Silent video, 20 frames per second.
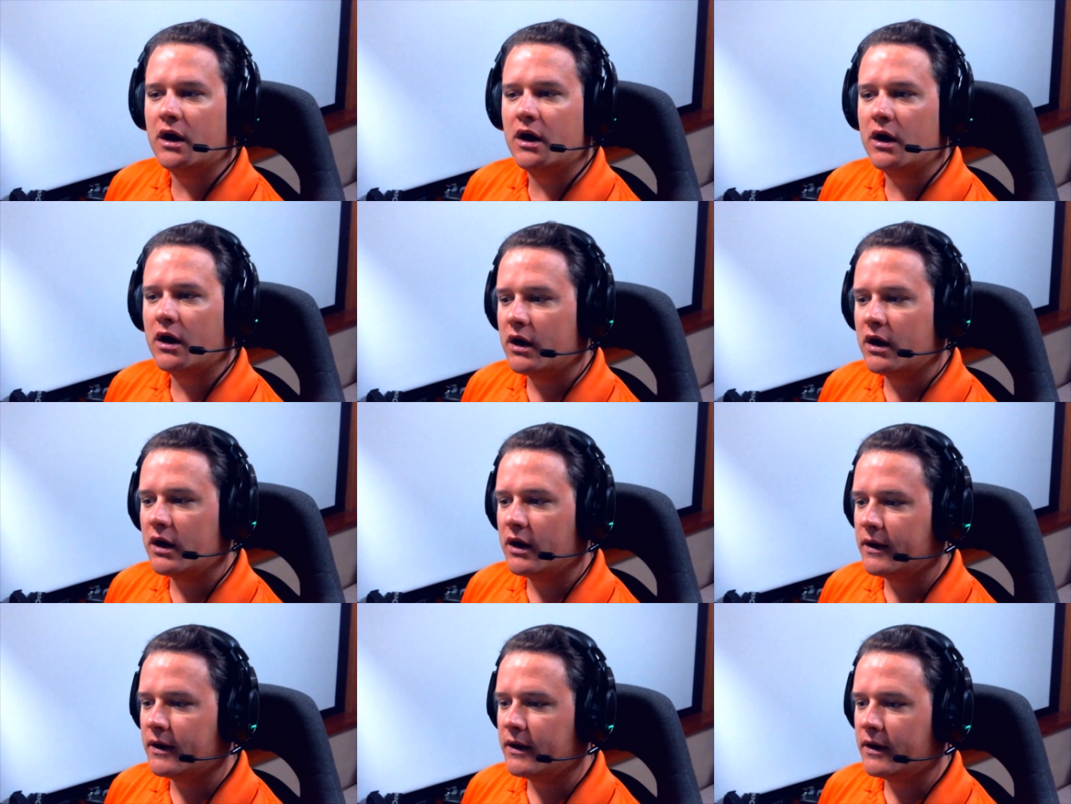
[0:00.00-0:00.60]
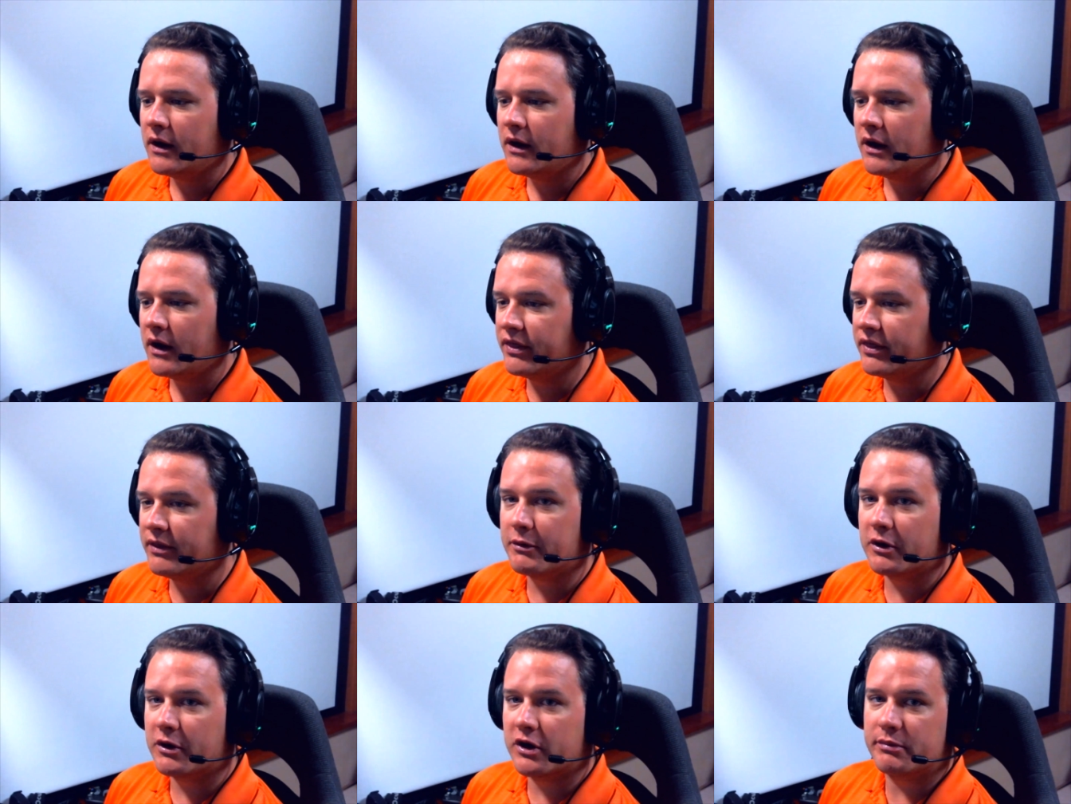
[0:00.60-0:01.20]
on the
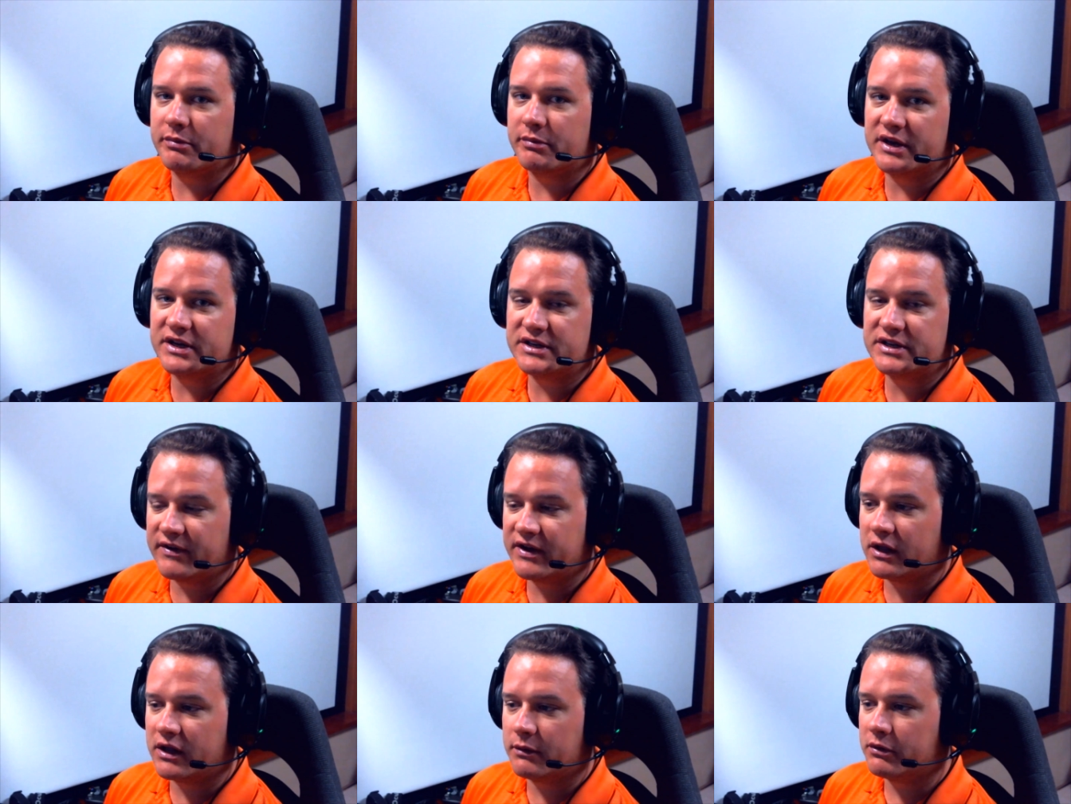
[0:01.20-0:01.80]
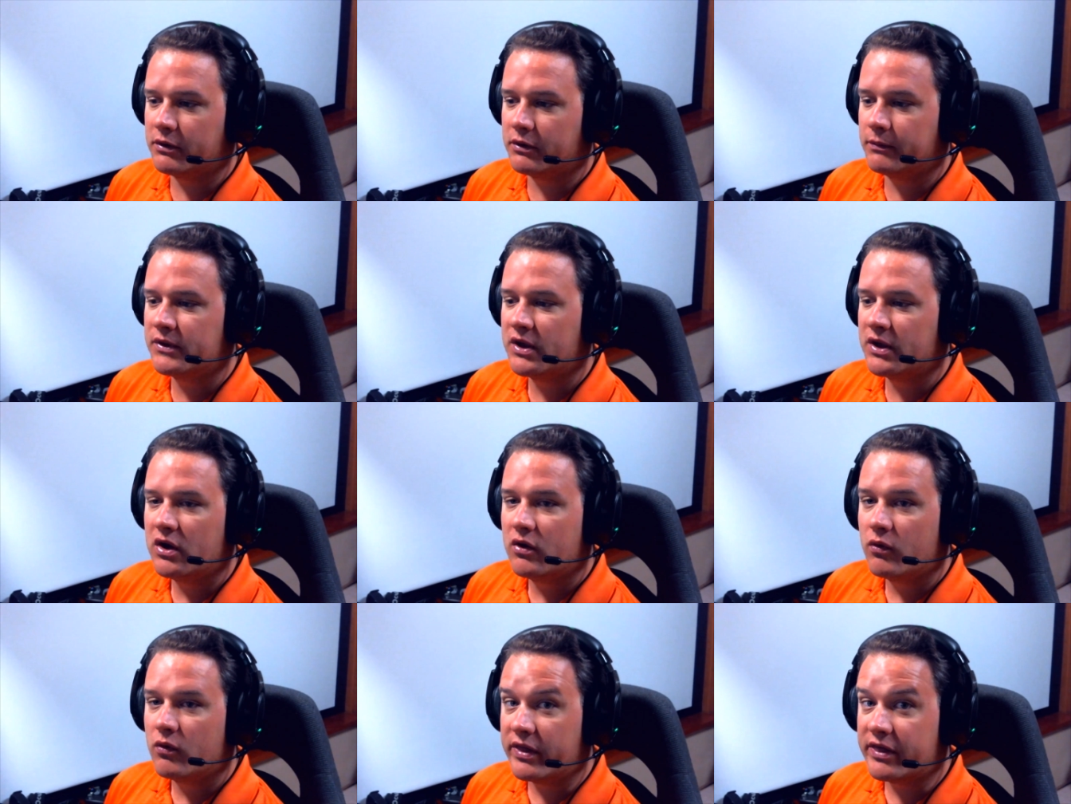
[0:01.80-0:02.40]
marketplace available
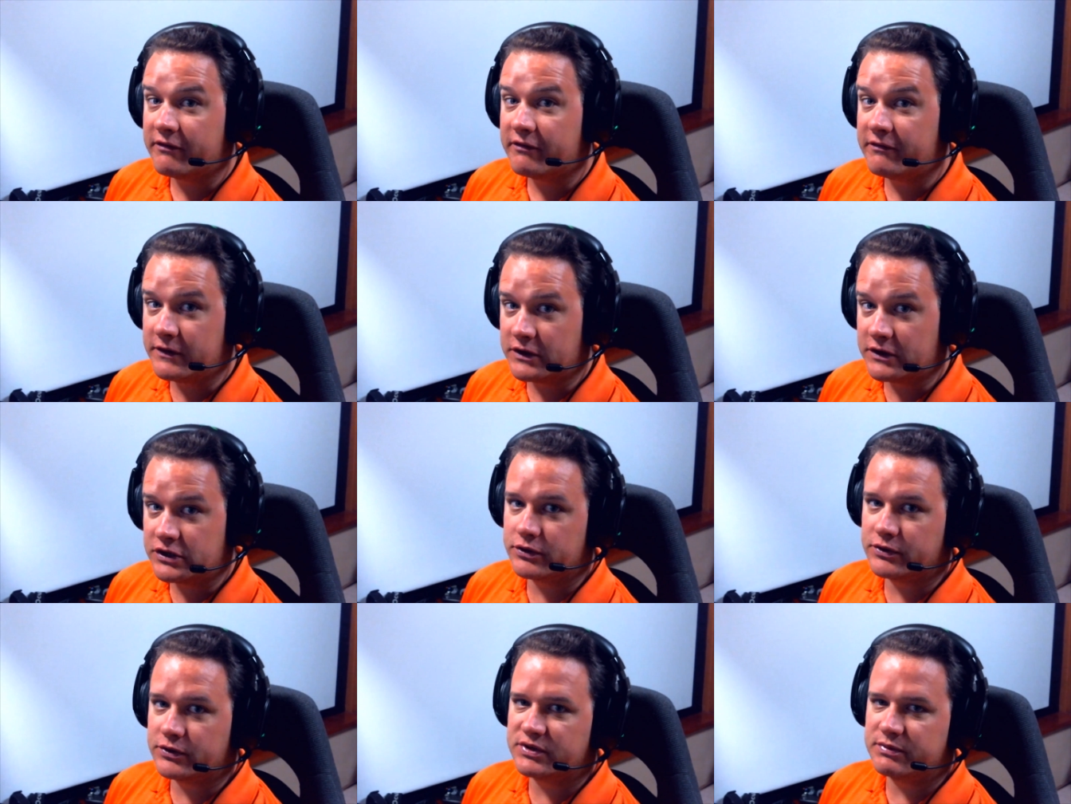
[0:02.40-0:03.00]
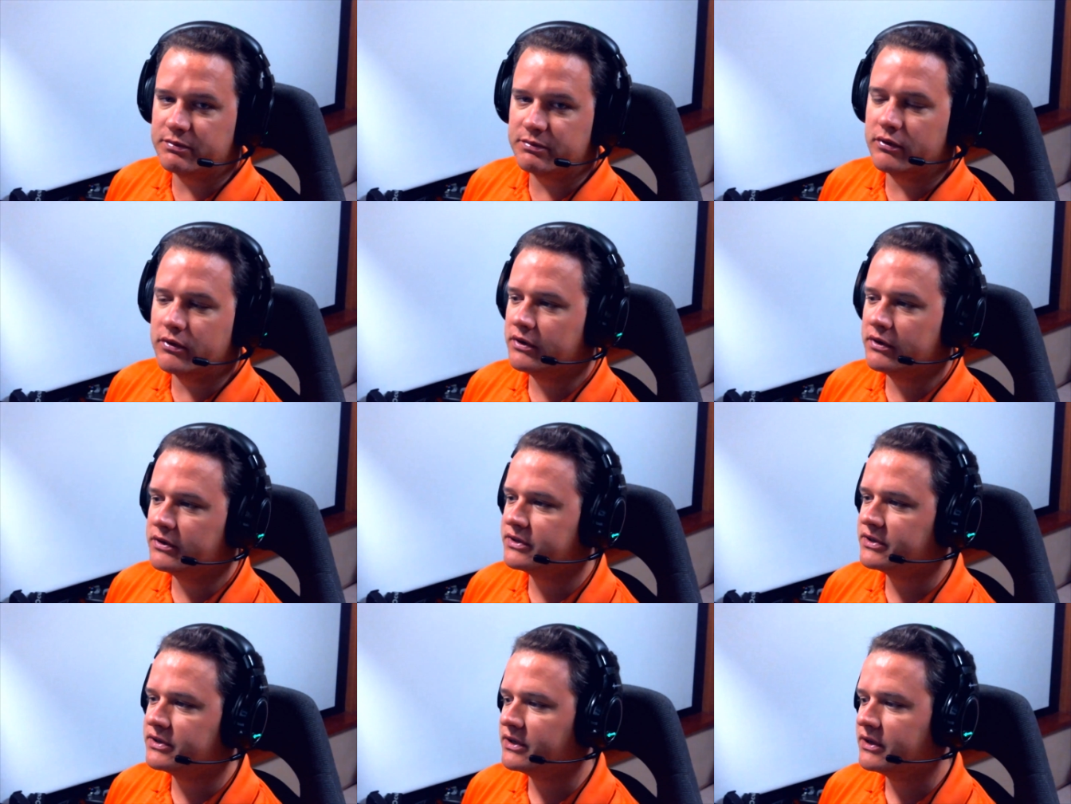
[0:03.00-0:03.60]
with official support
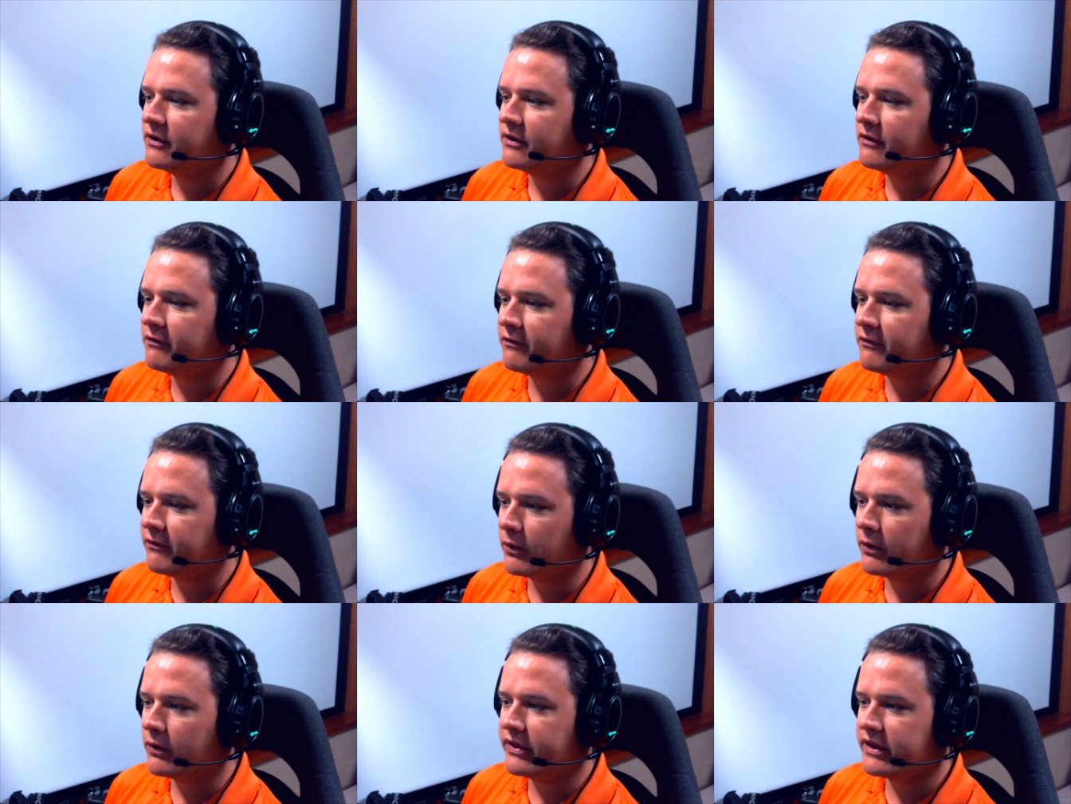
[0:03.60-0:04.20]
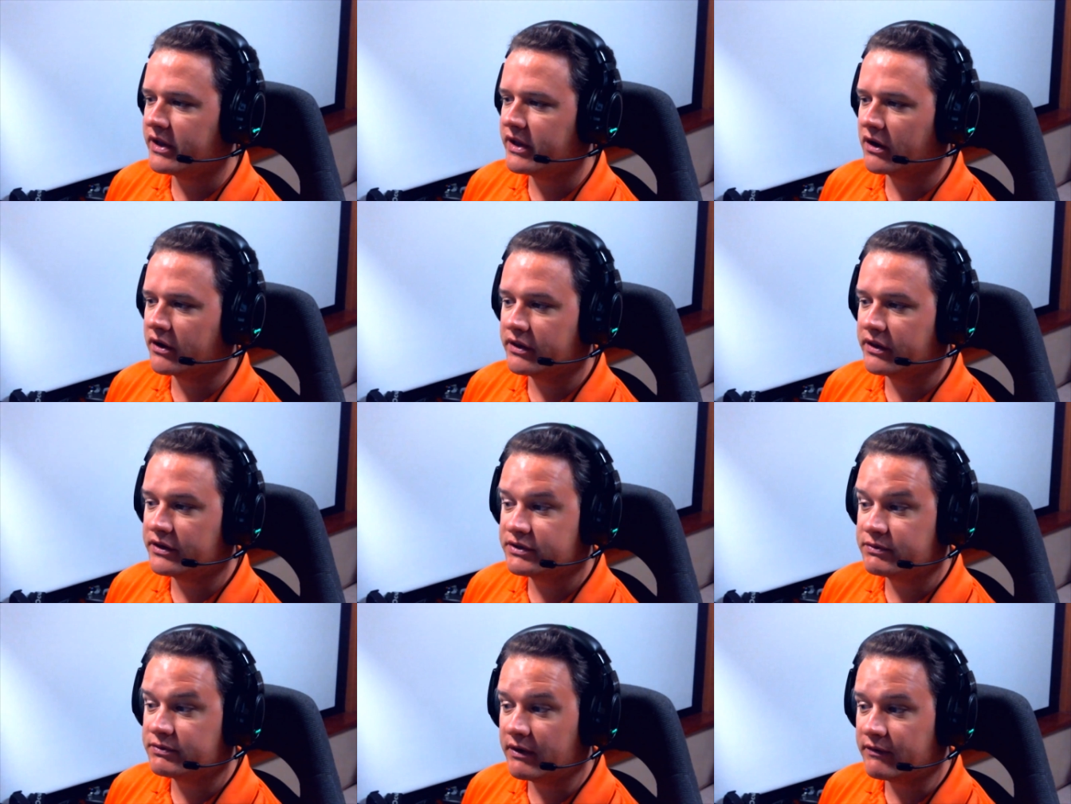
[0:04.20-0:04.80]
for the
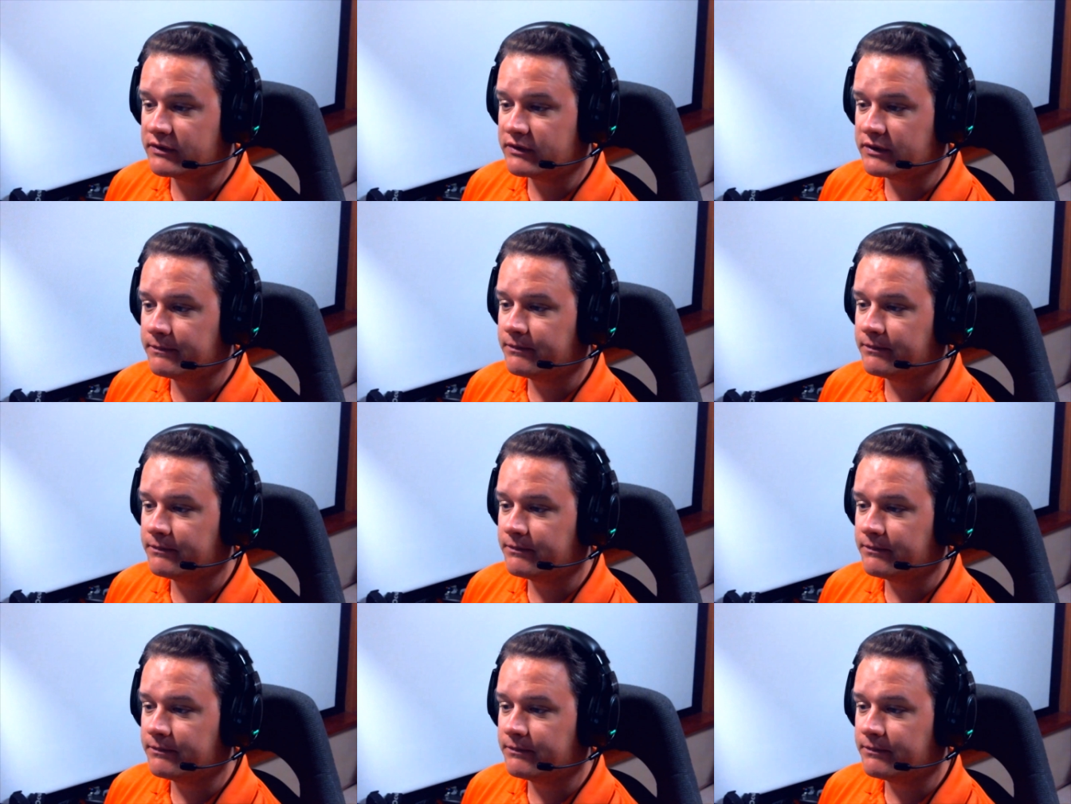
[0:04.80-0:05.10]
Oculus Rift.